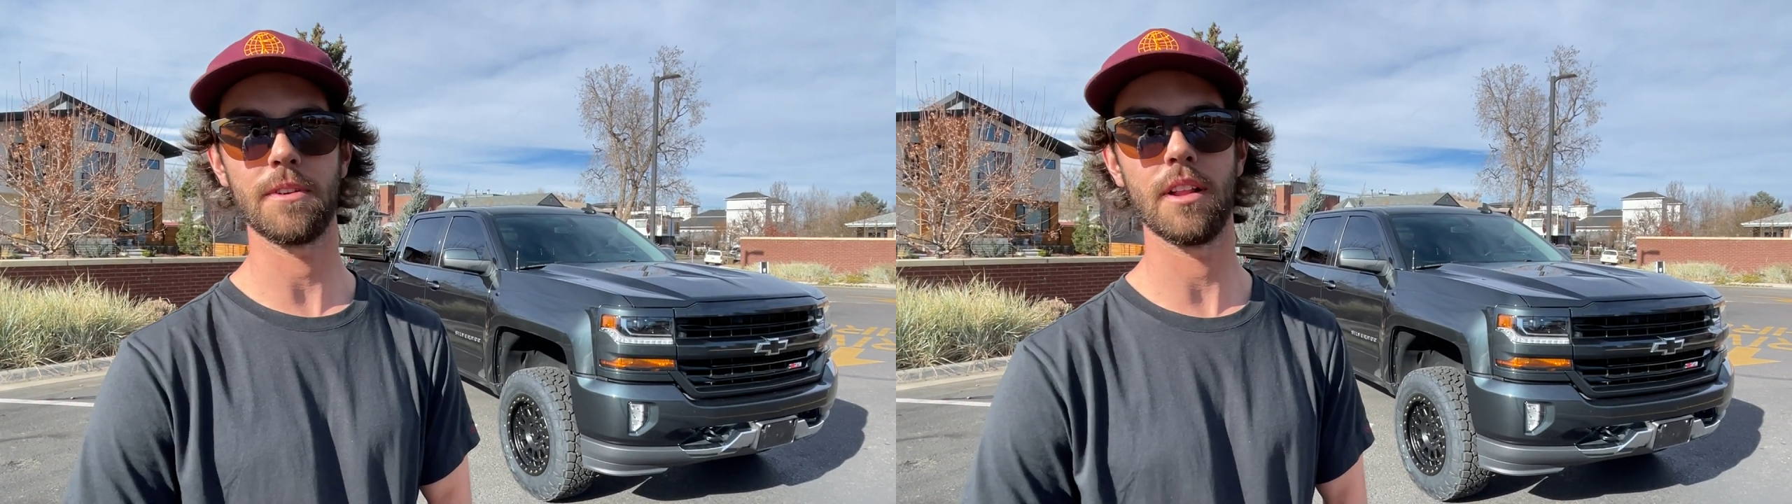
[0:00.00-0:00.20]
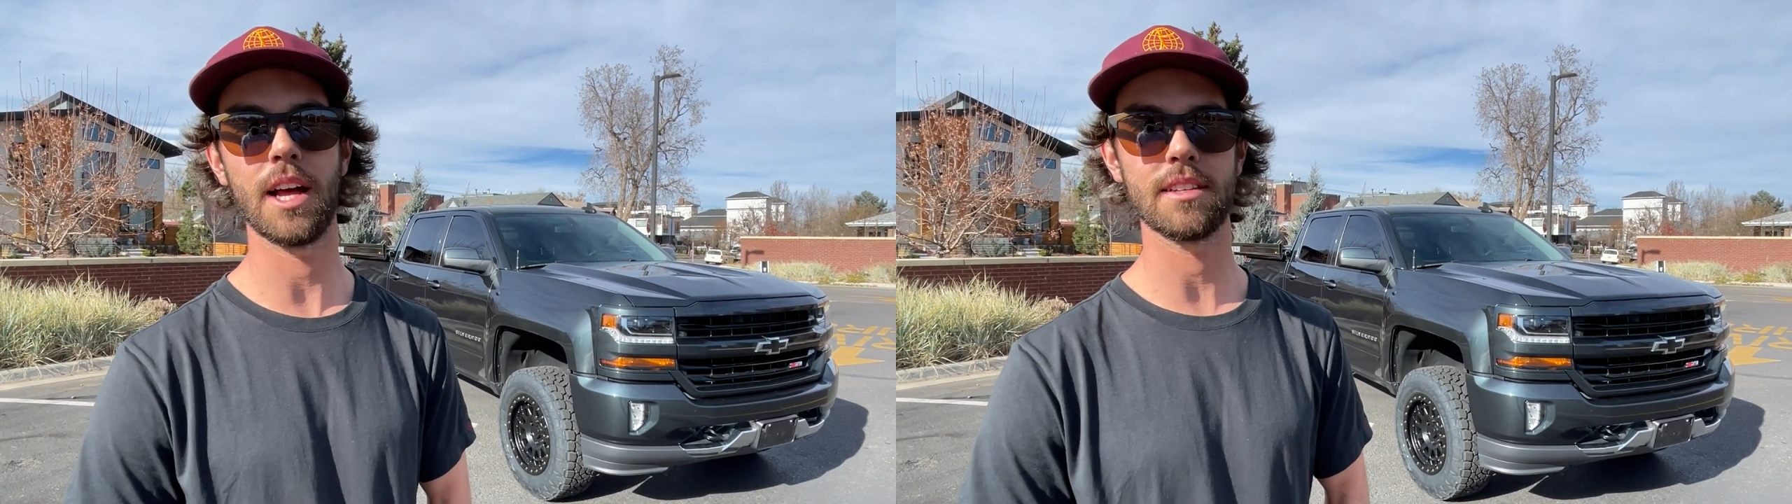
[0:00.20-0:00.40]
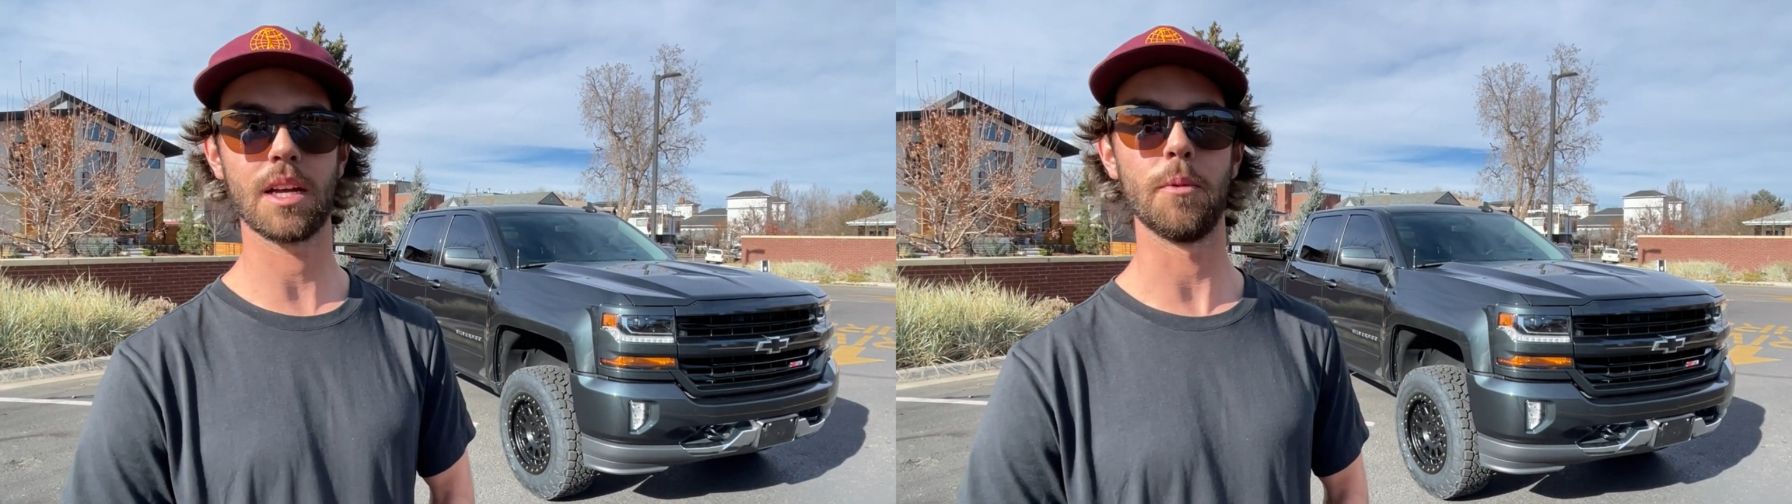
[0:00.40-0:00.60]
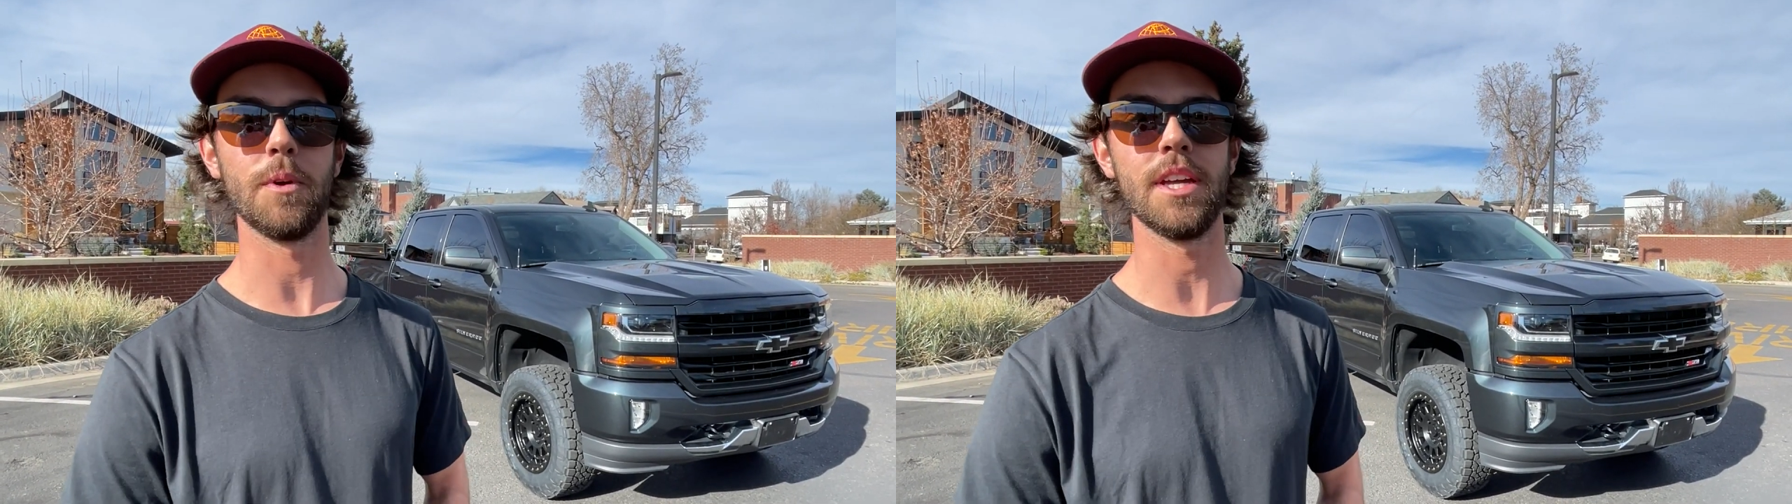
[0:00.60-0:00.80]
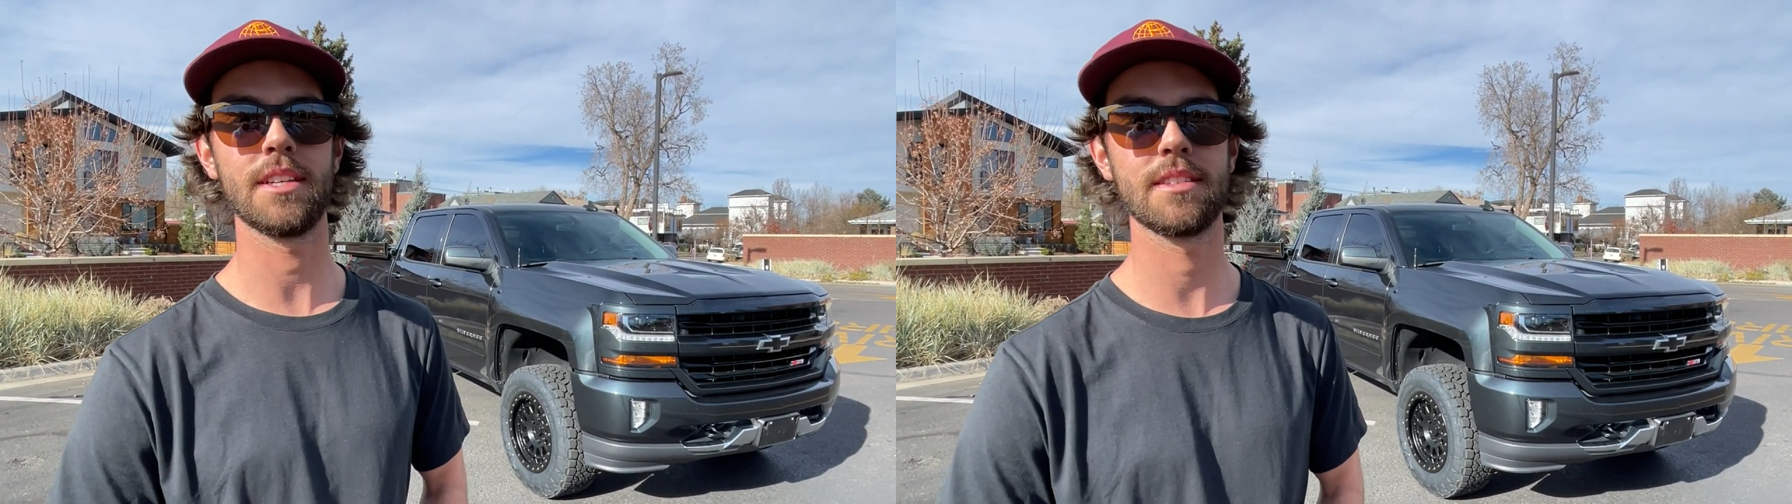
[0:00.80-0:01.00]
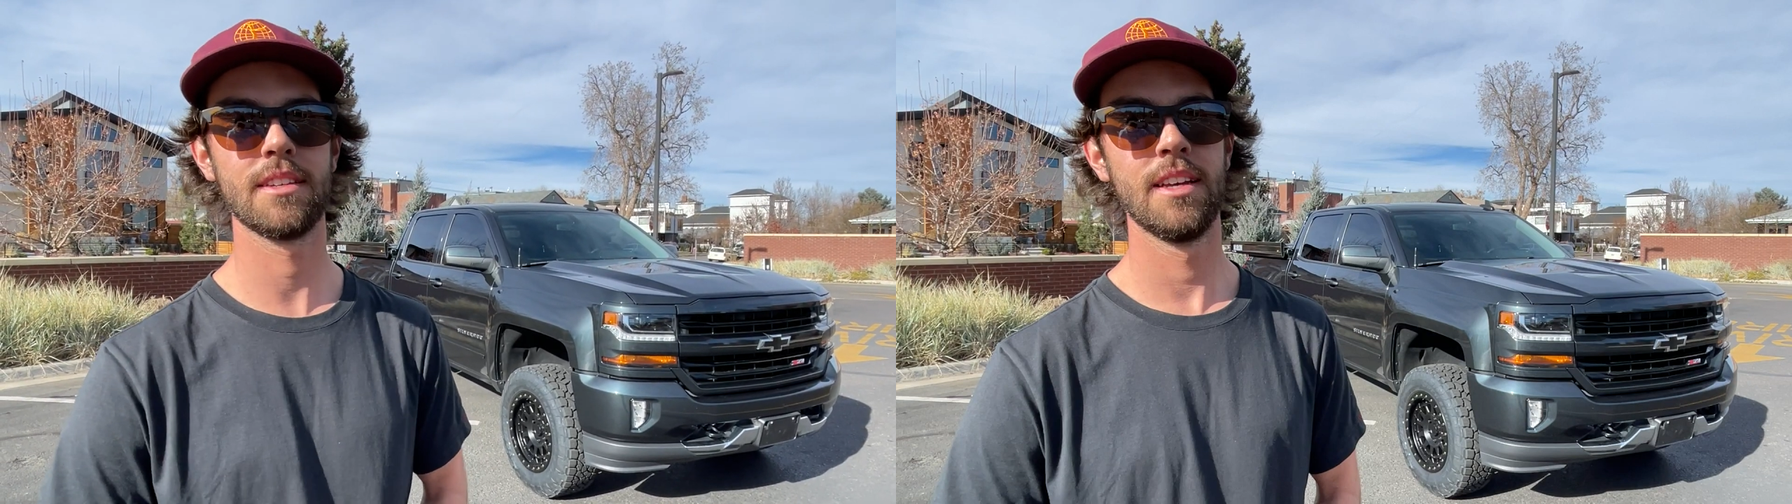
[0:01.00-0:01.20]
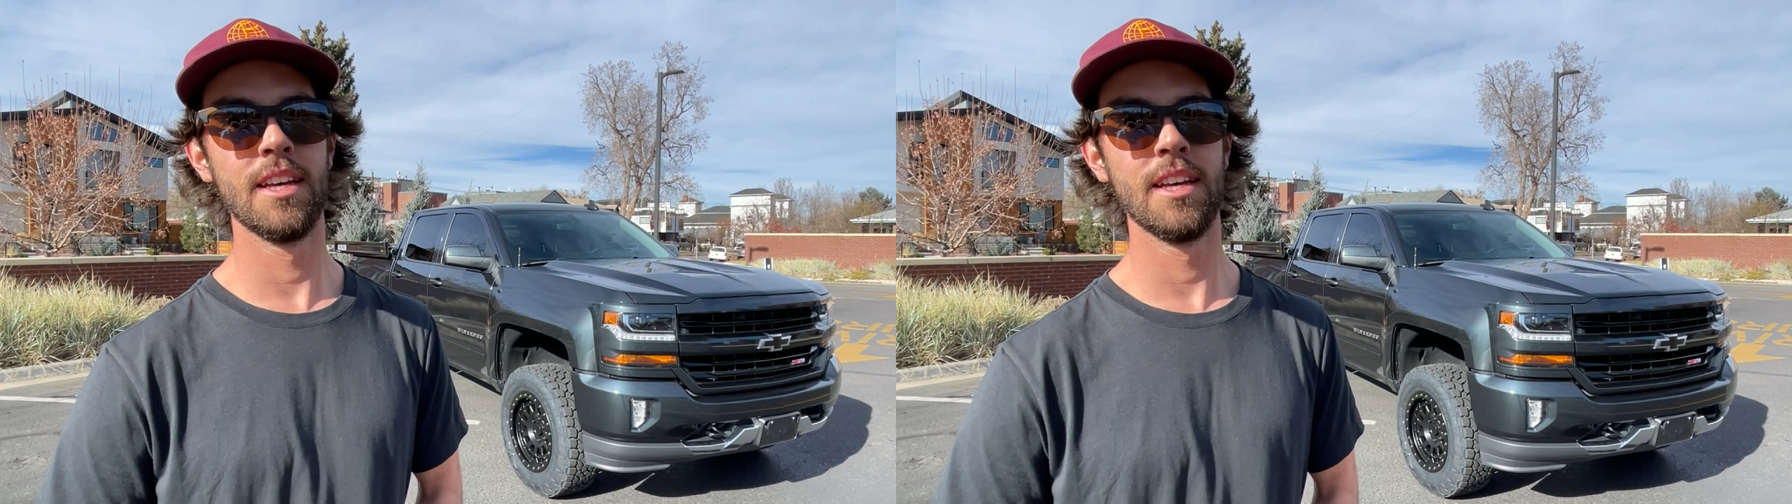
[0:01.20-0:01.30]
for the last couple weeks.